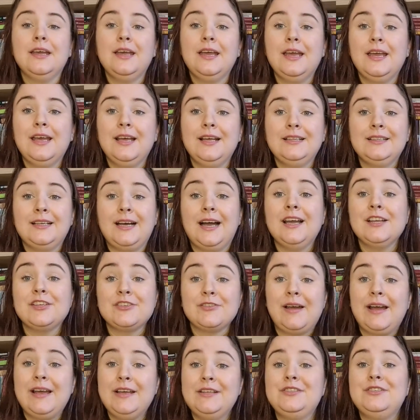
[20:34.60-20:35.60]
And I
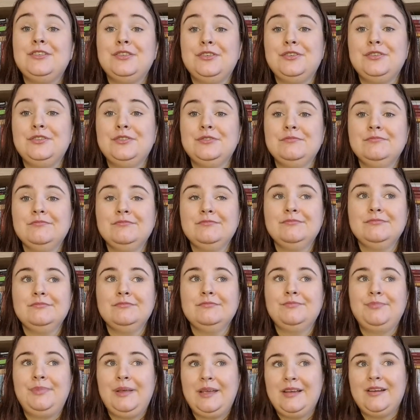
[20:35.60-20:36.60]
try to
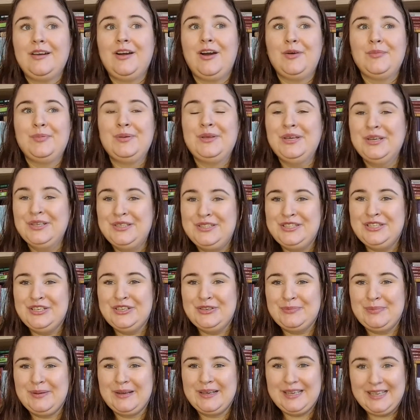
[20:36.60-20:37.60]
pick up
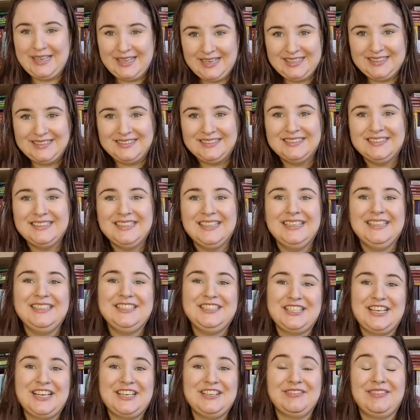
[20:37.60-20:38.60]
YouTube again in
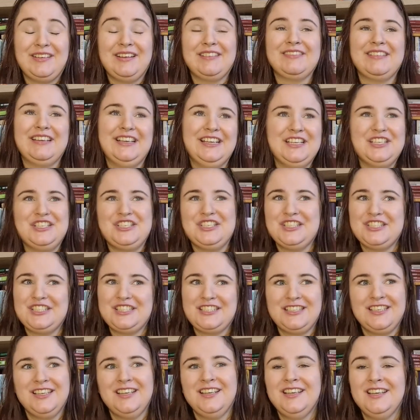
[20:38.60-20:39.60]
January and
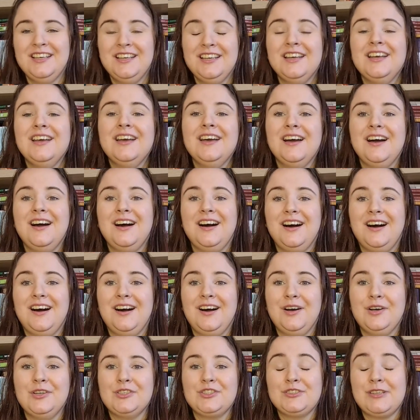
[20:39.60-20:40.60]
just
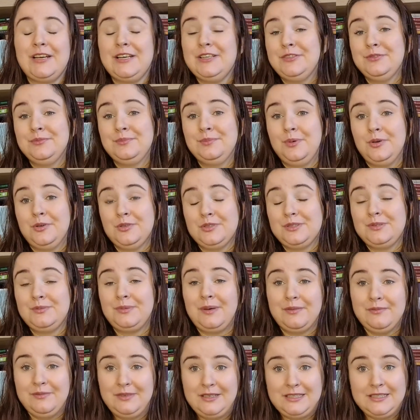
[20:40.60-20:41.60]
uh, try to post
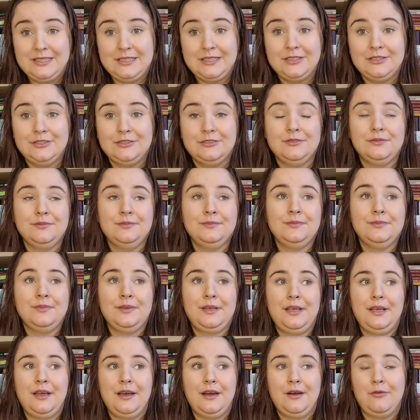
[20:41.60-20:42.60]
one video
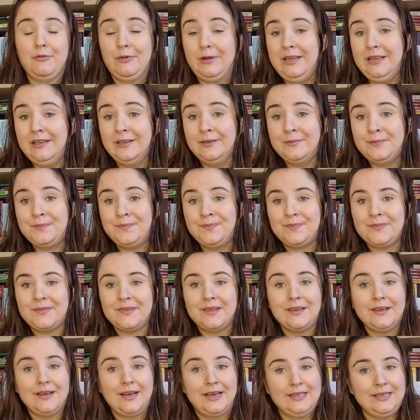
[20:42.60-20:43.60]
a week.
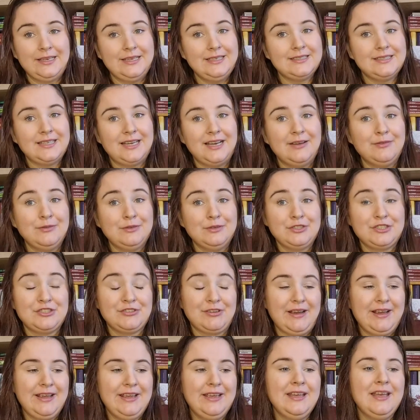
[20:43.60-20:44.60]
At least I will
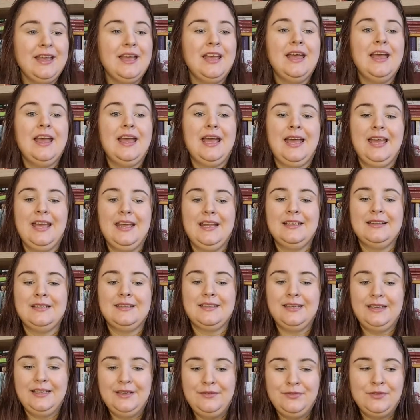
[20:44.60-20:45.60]
try. And
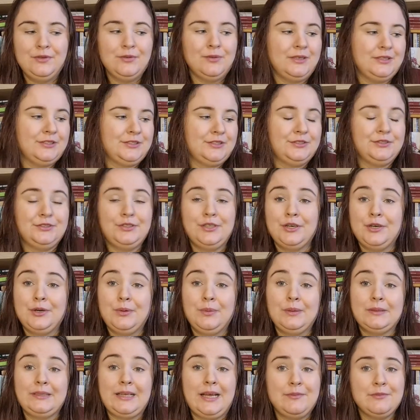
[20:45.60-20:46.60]
if you want to know
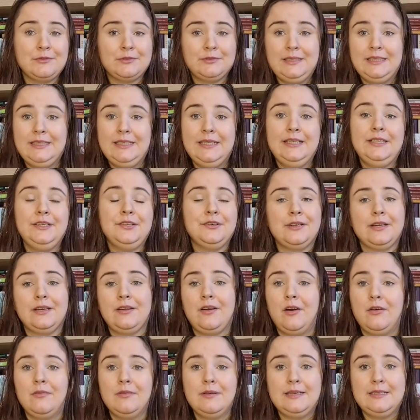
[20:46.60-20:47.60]
what I'm reading, you can
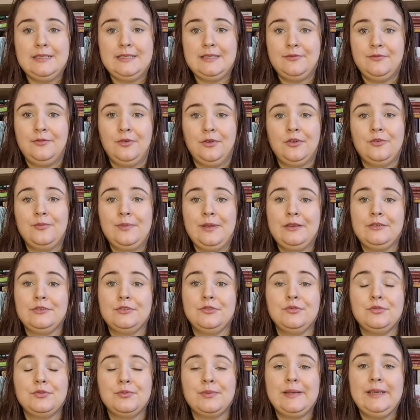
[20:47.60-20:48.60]
always follow me on
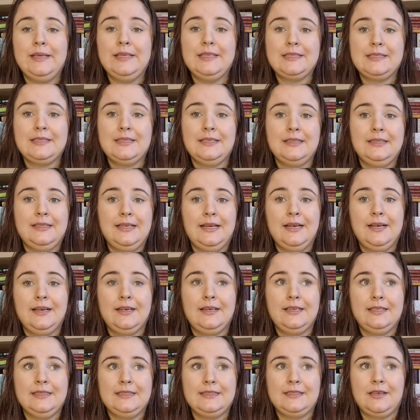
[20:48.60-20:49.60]
Goodreads. There
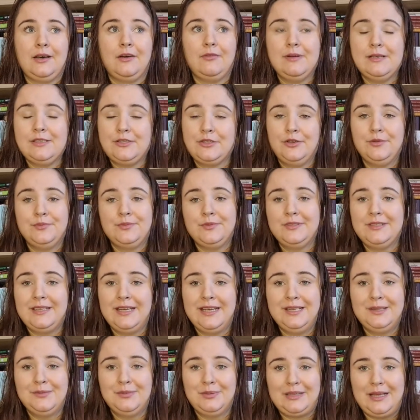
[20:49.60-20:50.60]
it's always up to
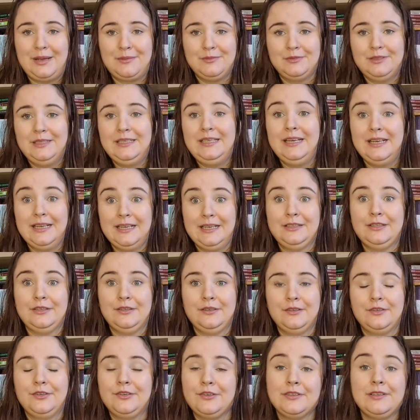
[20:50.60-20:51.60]
date what I'm reading at the,
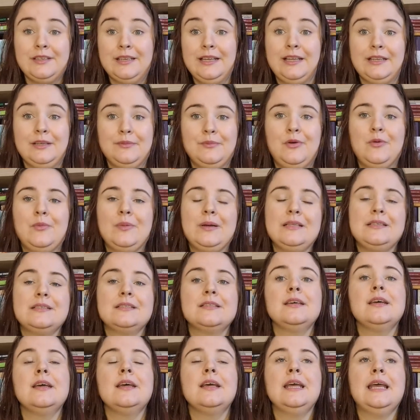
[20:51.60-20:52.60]
currently at the moment.
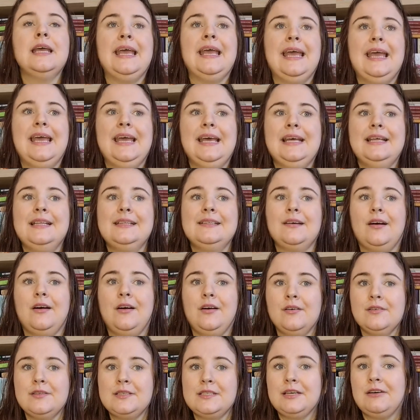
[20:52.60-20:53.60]
And
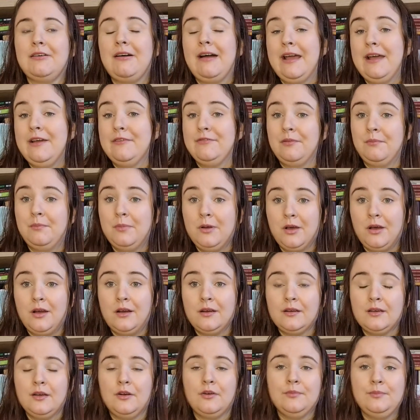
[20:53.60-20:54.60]
also I have a
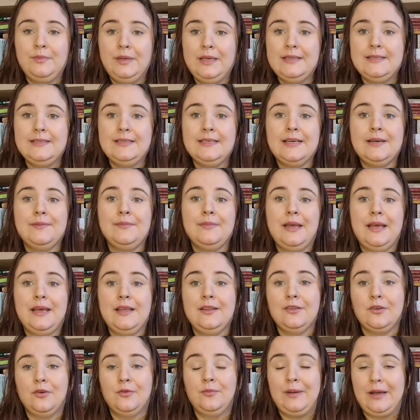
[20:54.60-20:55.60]
blog on Medium
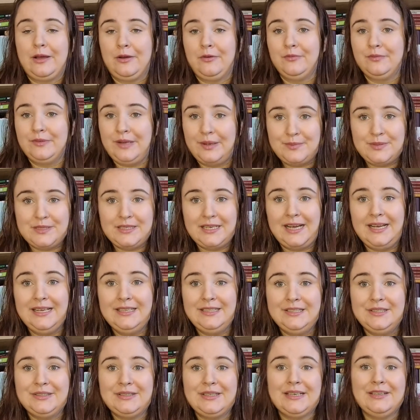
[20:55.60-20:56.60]
and on my own website.
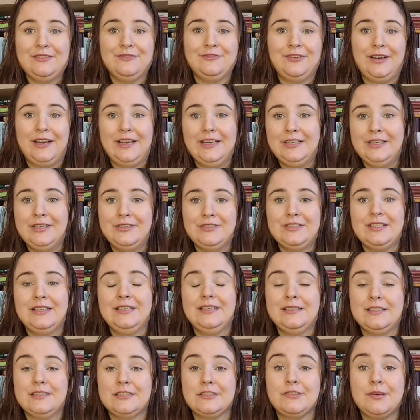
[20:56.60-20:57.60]
You can find those in
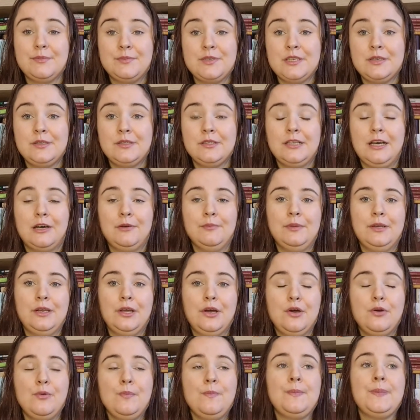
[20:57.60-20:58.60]
the description down
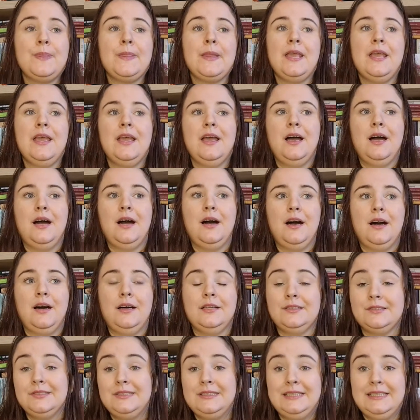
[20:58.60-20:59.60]
below
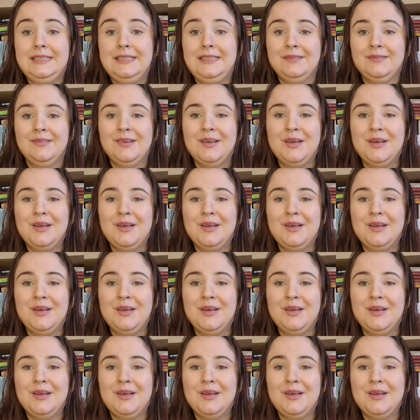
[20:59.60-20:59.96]
uh, to see